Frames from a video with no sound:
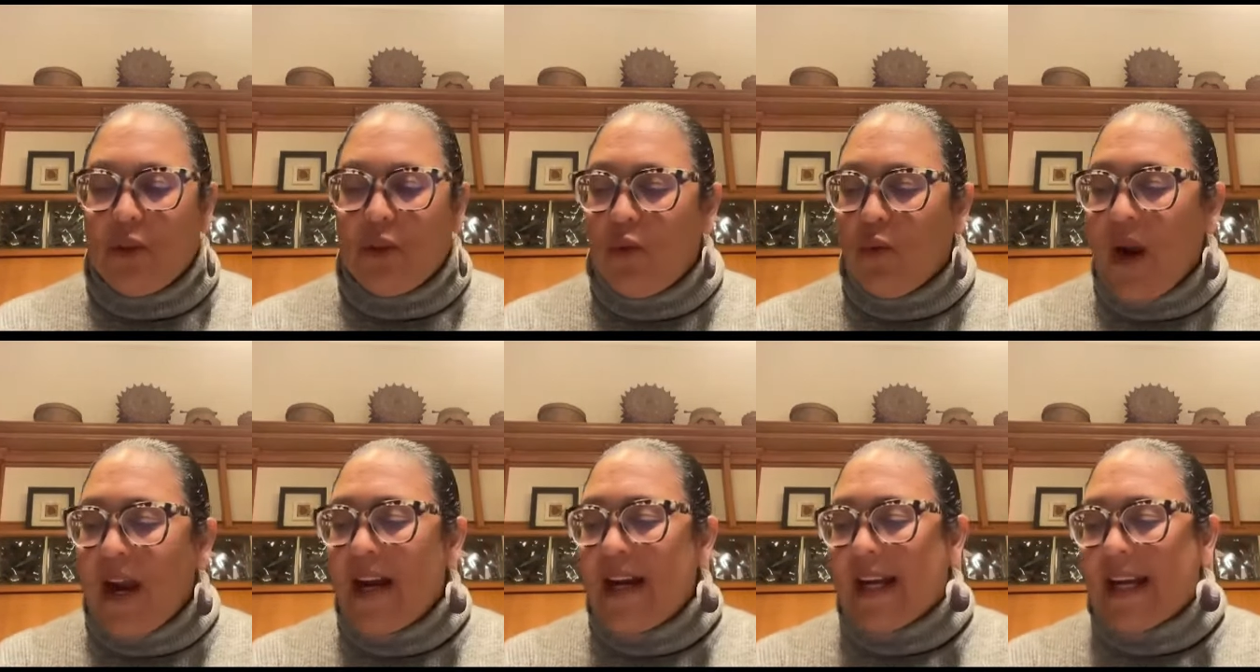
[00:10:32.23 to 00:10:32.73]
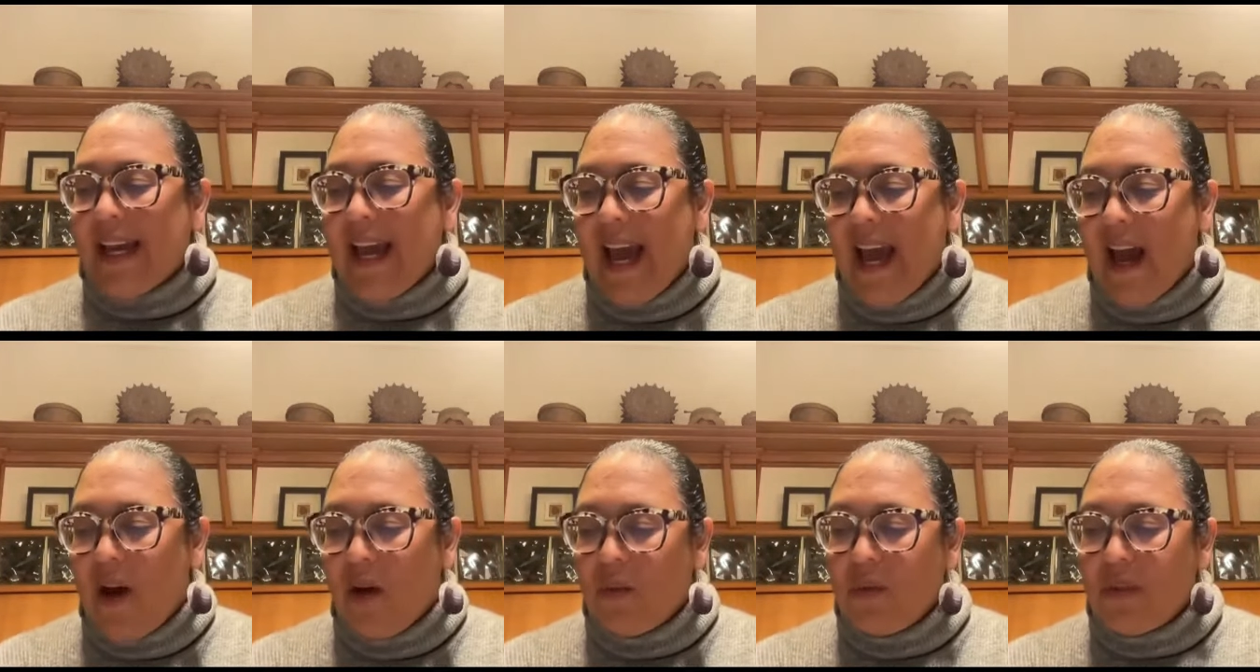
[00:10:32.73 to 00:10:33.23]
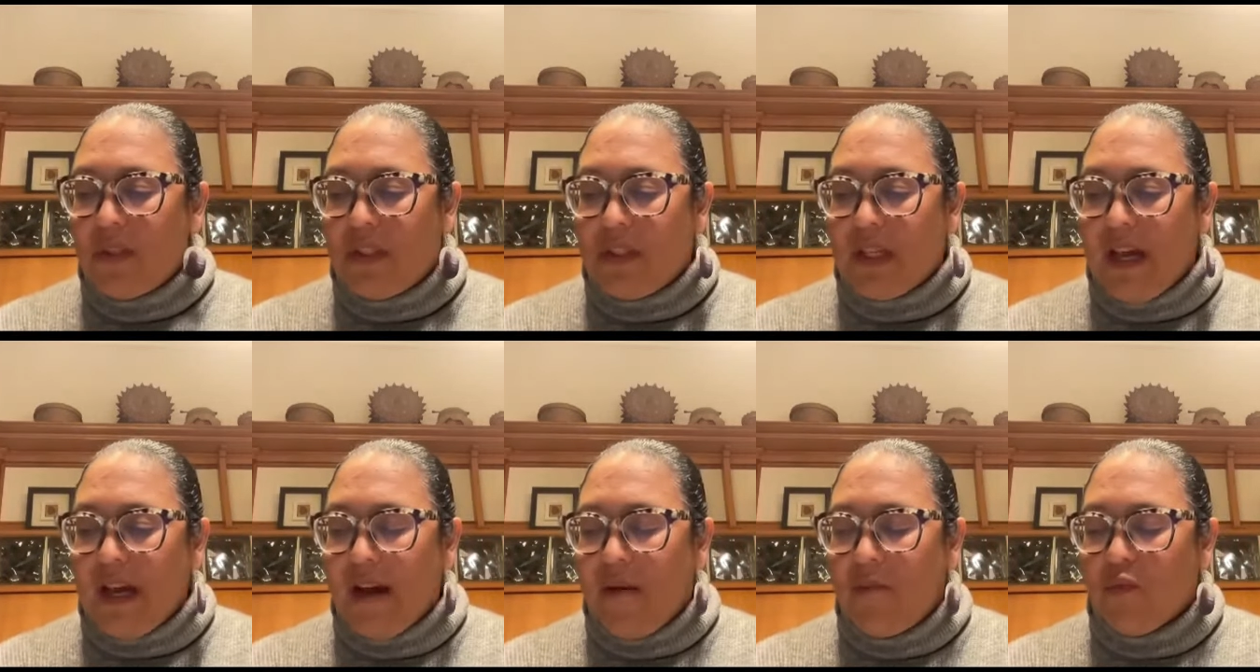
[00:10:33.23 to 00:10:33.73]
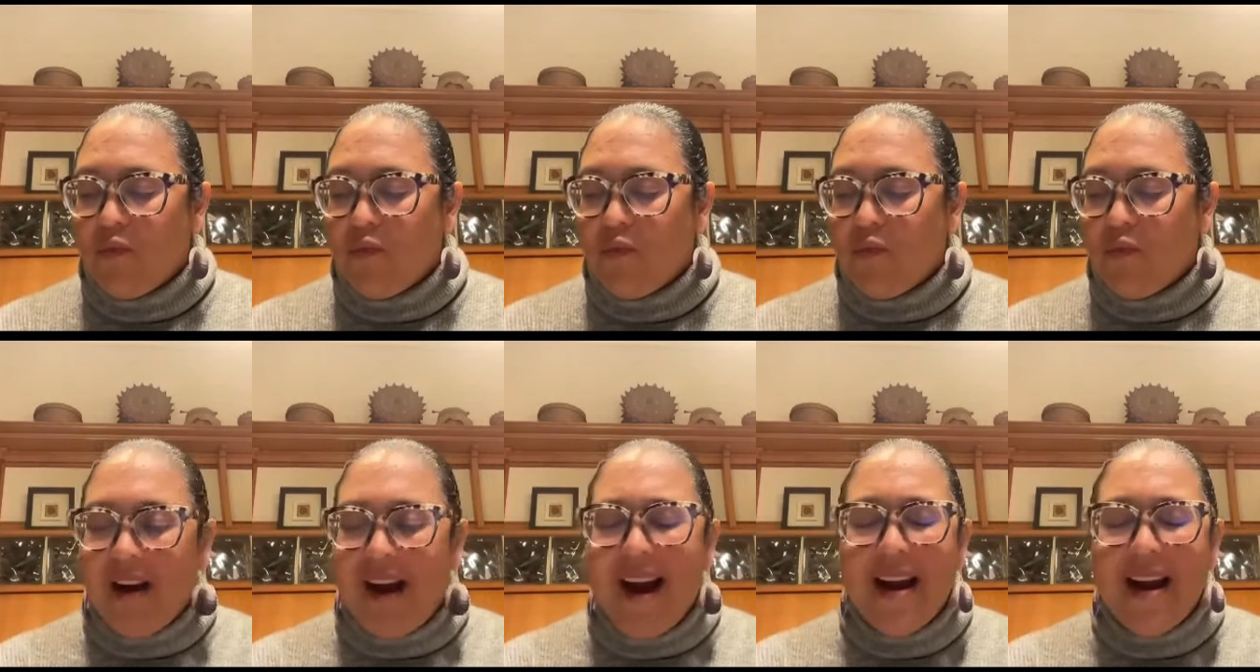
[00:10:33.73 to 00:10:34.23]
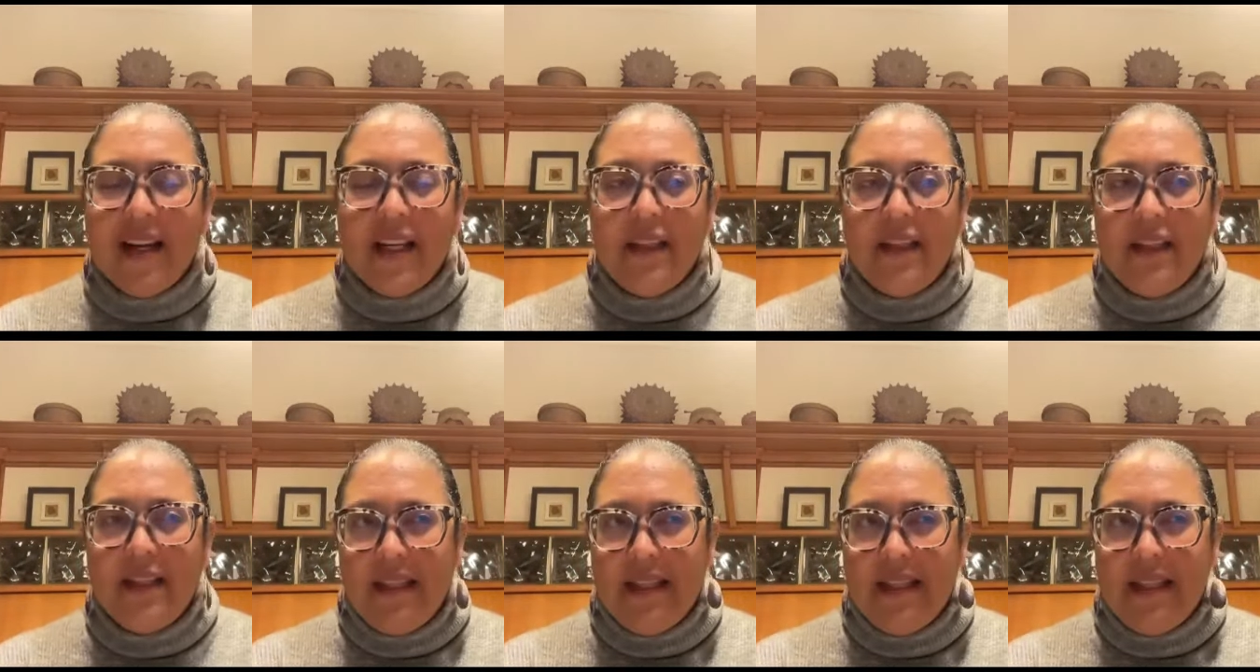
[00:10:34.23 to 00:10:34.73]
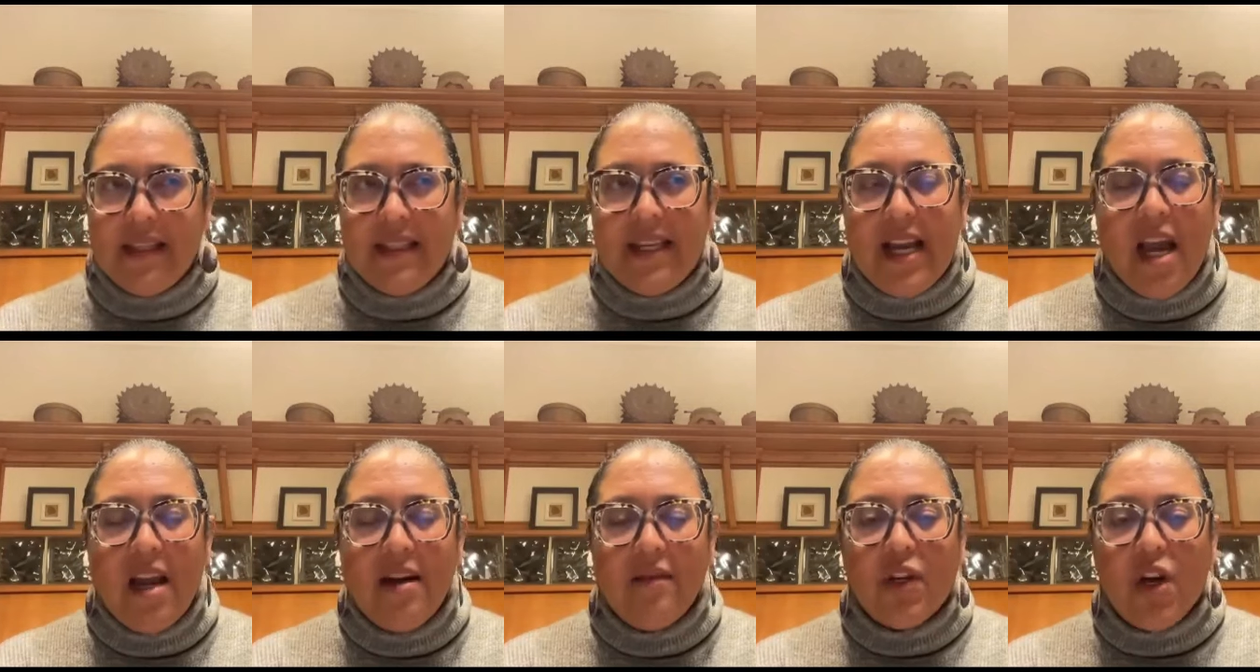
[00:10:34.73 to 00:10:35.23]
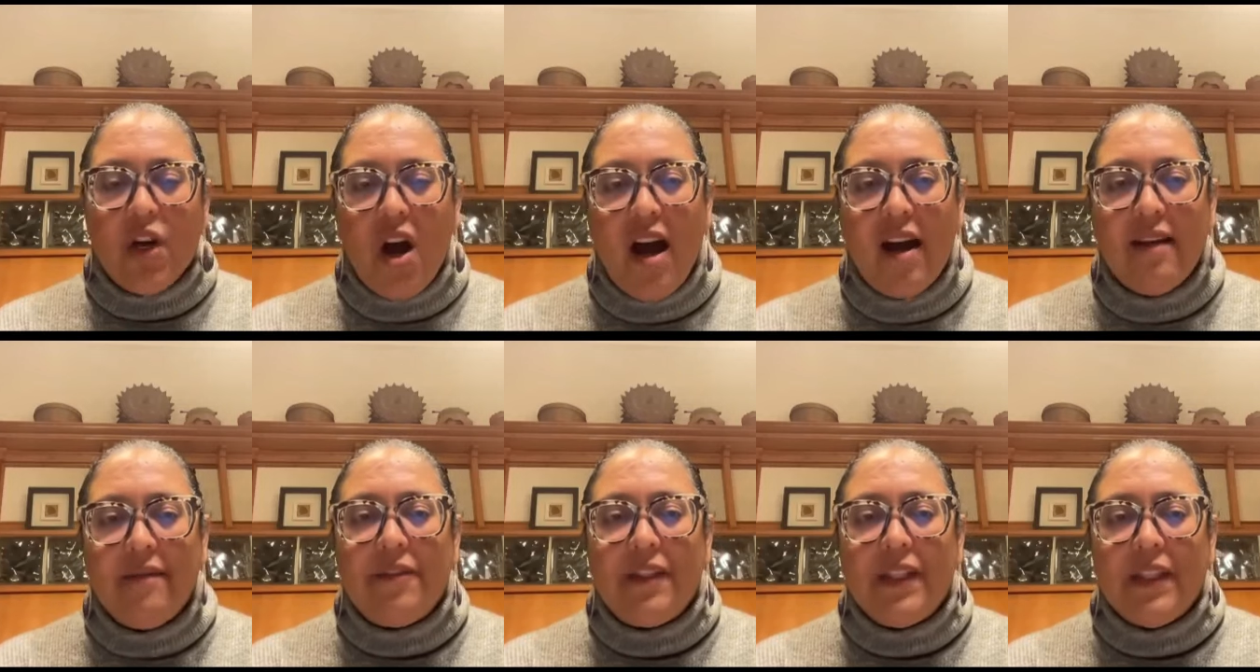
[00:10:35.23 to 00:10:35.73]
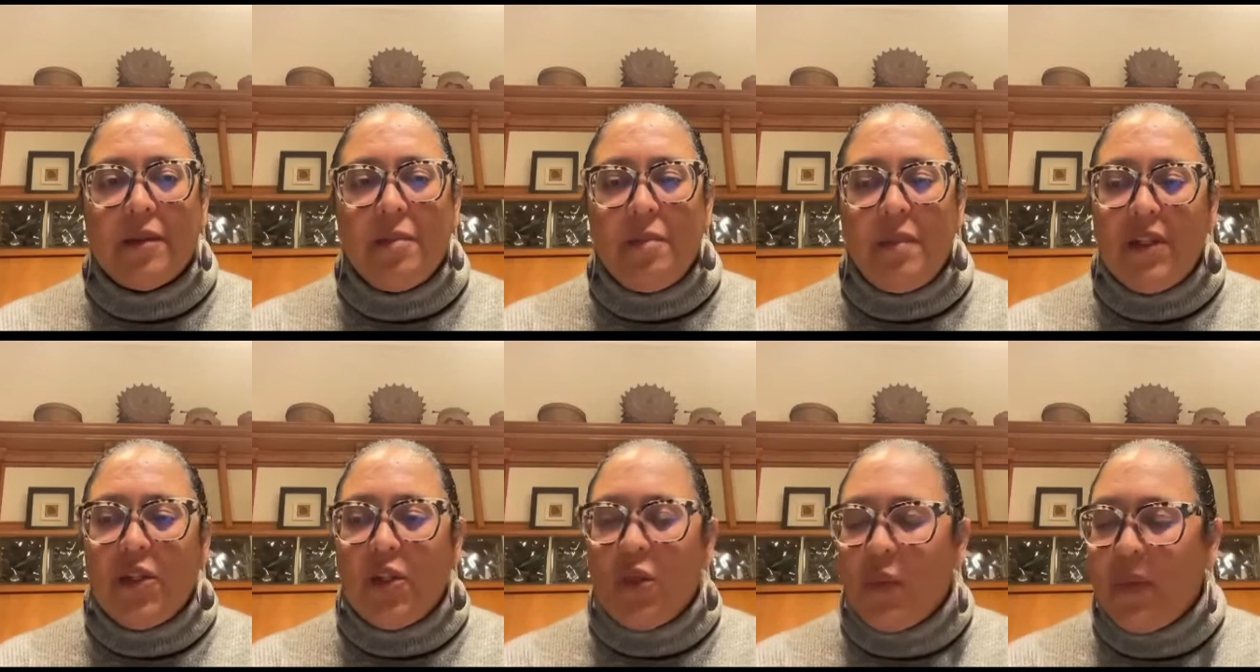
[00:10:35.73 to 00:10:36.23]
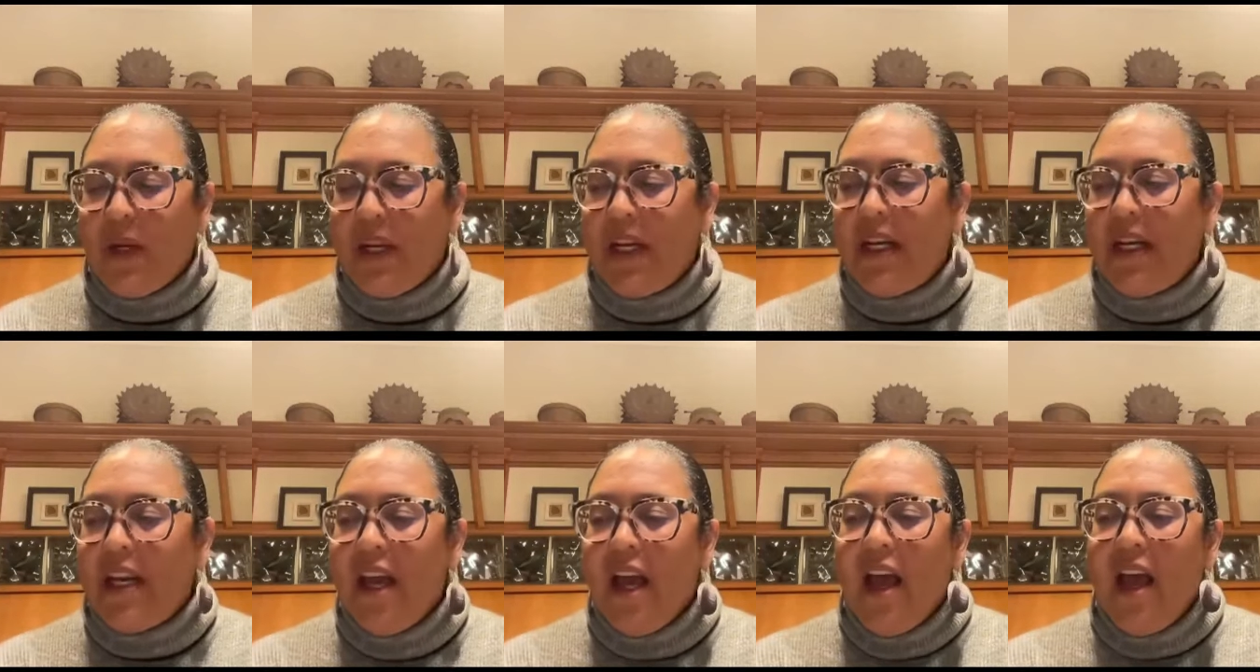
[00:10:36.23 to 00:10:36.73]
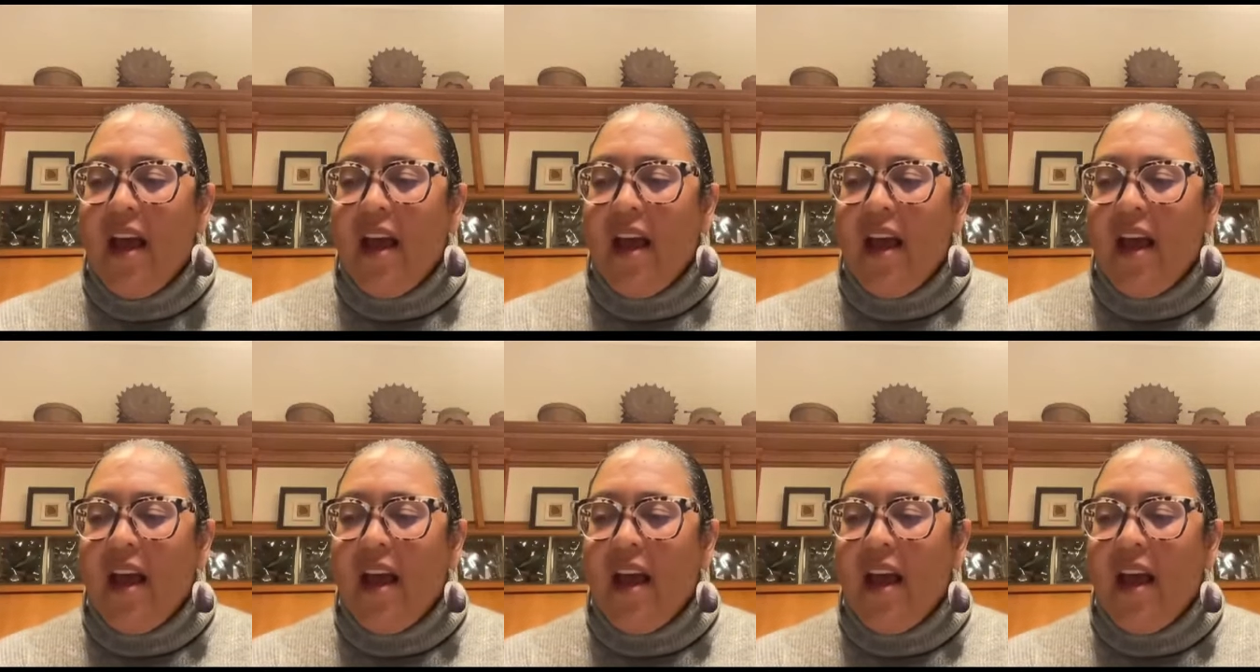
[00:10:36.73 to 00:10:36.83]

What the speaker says: great accounts regarding this kind of conflict between